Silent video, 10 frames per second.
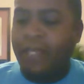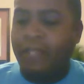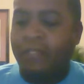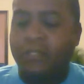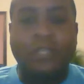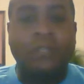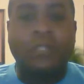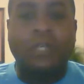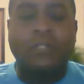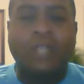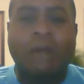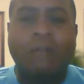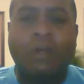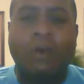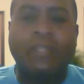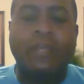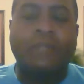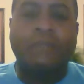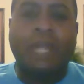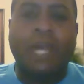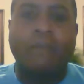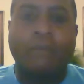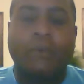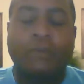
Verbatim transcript: to see just how long length of time it worked